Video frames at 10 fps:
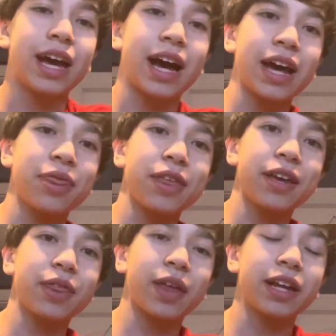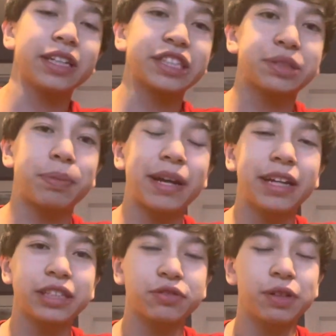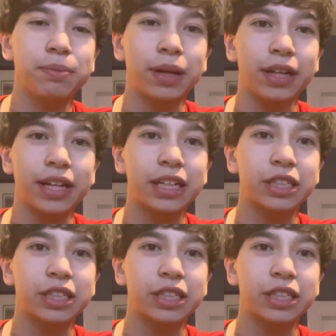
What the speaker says: I think that despite us rebuilding,